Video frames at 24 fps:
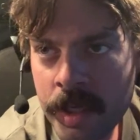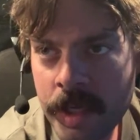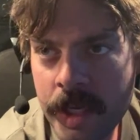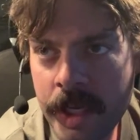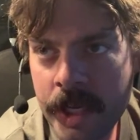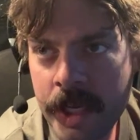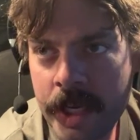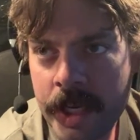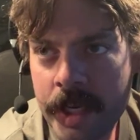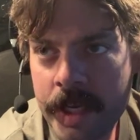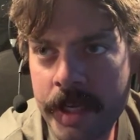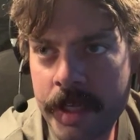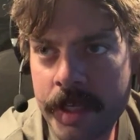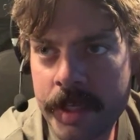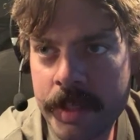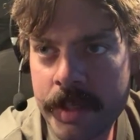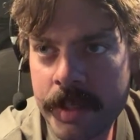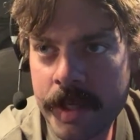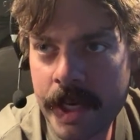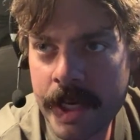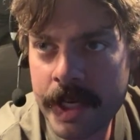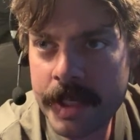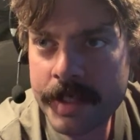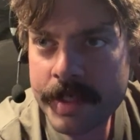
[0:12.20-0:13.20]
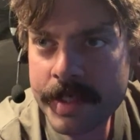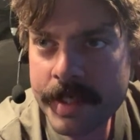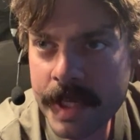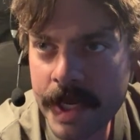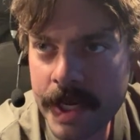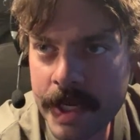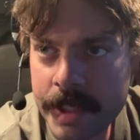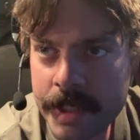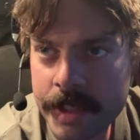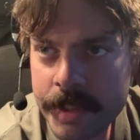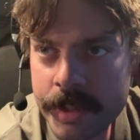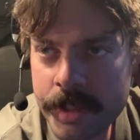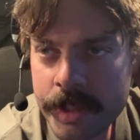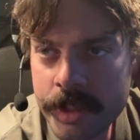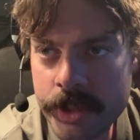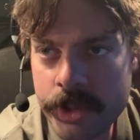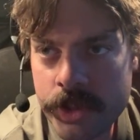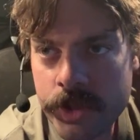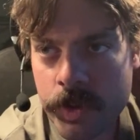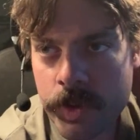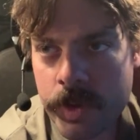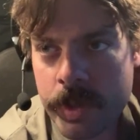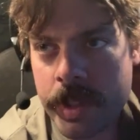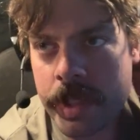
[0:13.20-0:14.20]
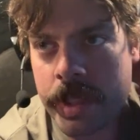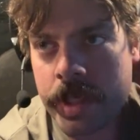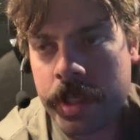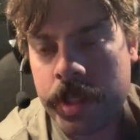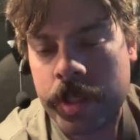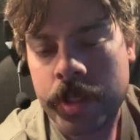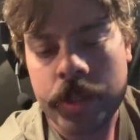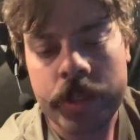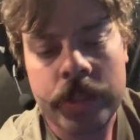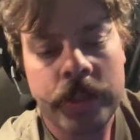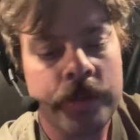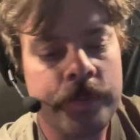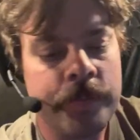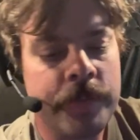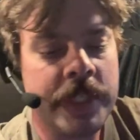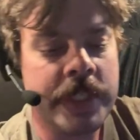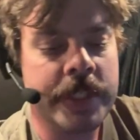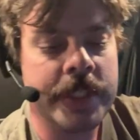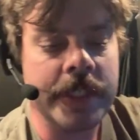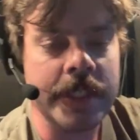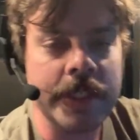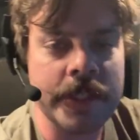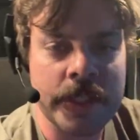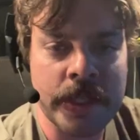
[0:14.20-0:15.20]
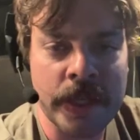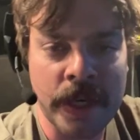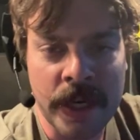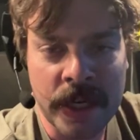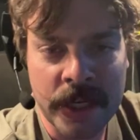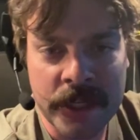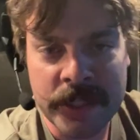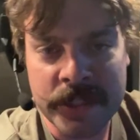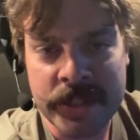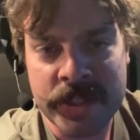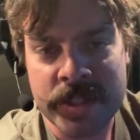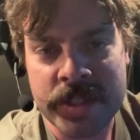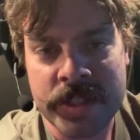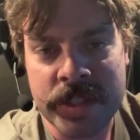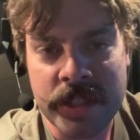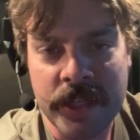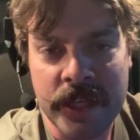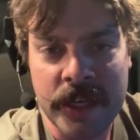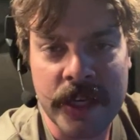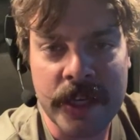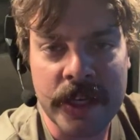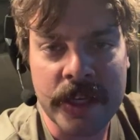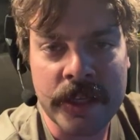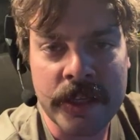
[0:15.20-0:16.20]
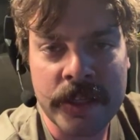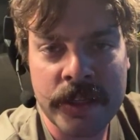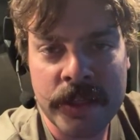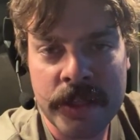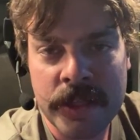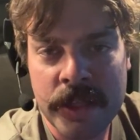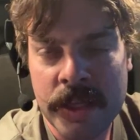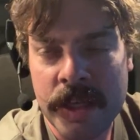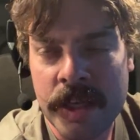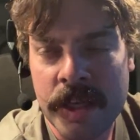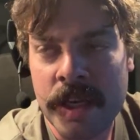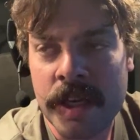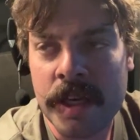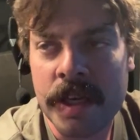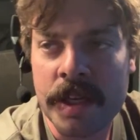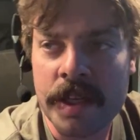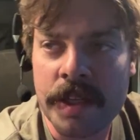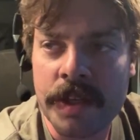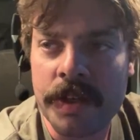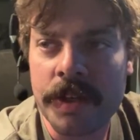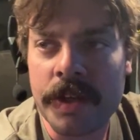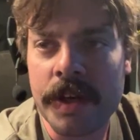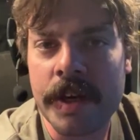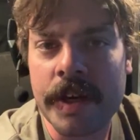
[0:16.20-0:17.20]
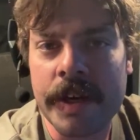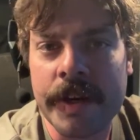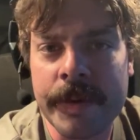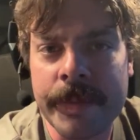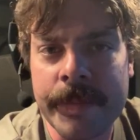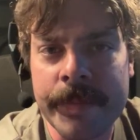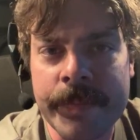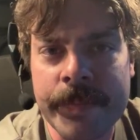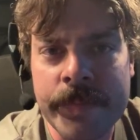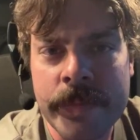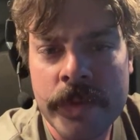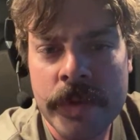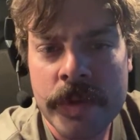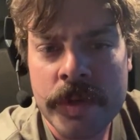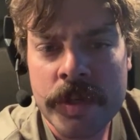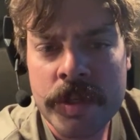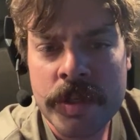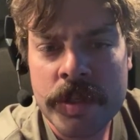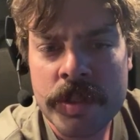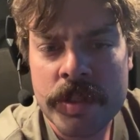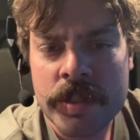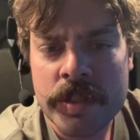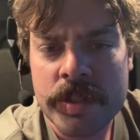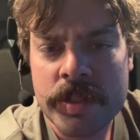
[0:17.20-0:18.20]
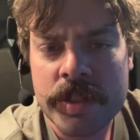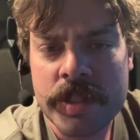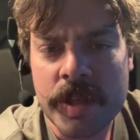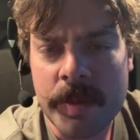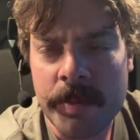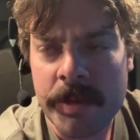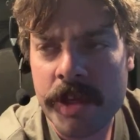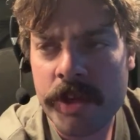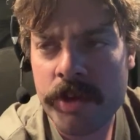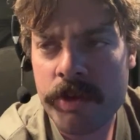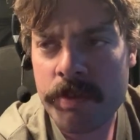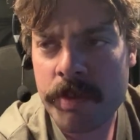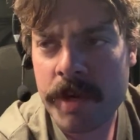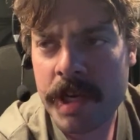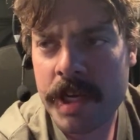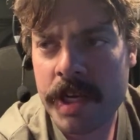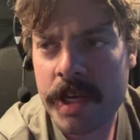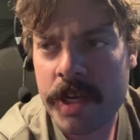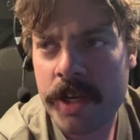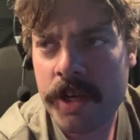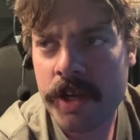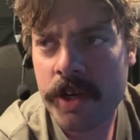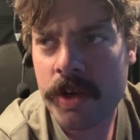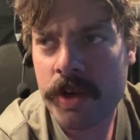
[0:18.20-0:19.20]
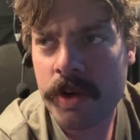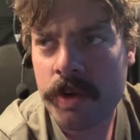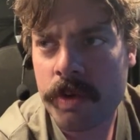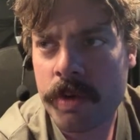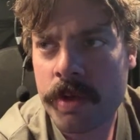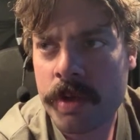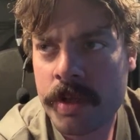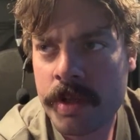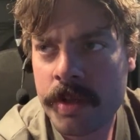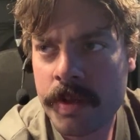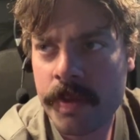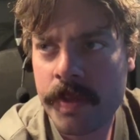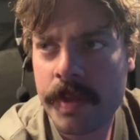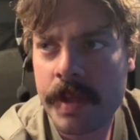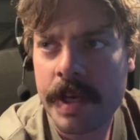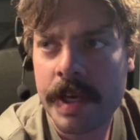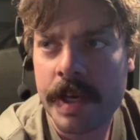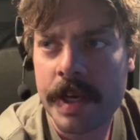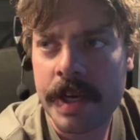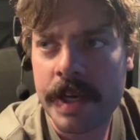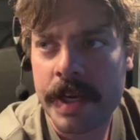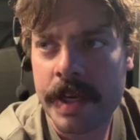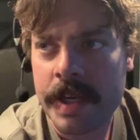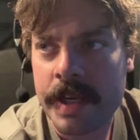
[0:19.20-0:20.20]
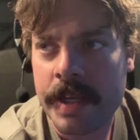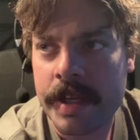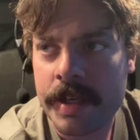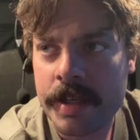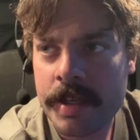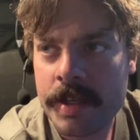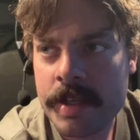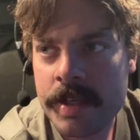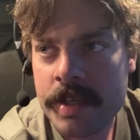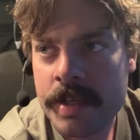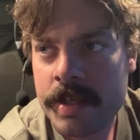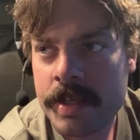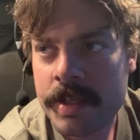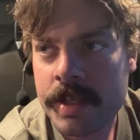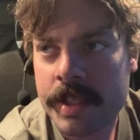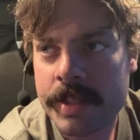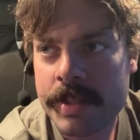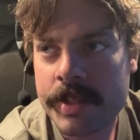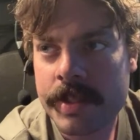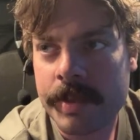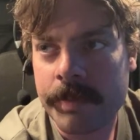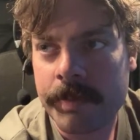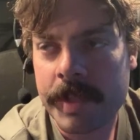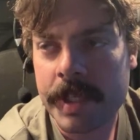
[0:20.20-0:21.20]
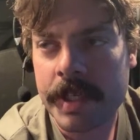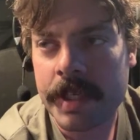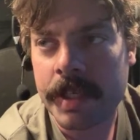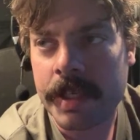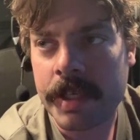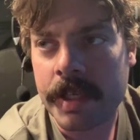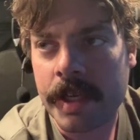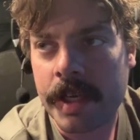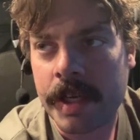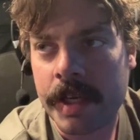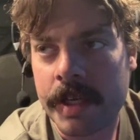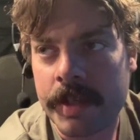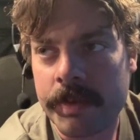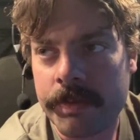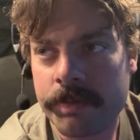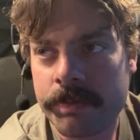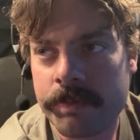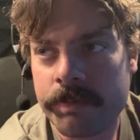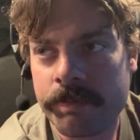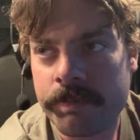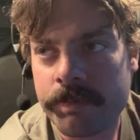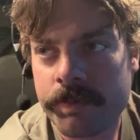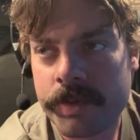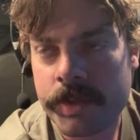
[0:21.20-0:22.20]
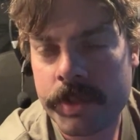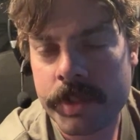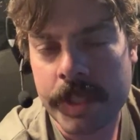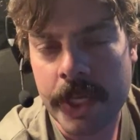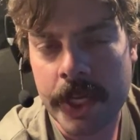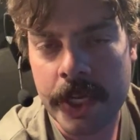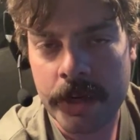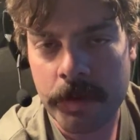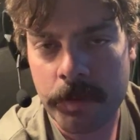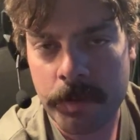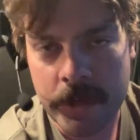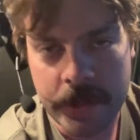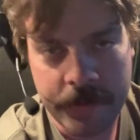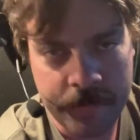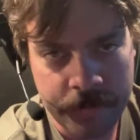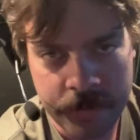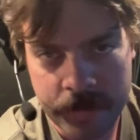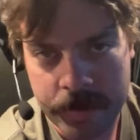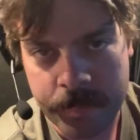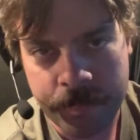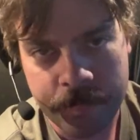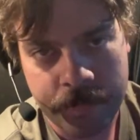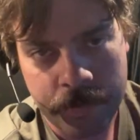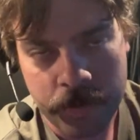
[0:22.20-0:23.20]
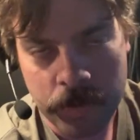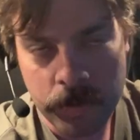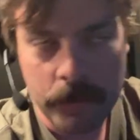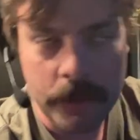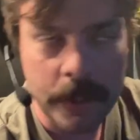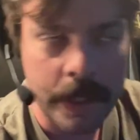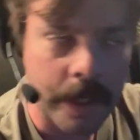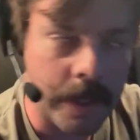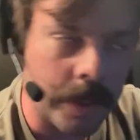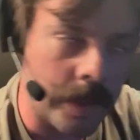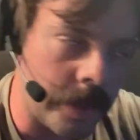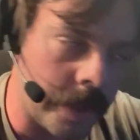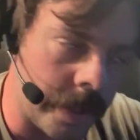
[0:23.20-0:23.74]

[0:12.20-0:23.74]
and I decided to join the Mises Caucus today. And some of you might know that that's something I've stayed away from for a while.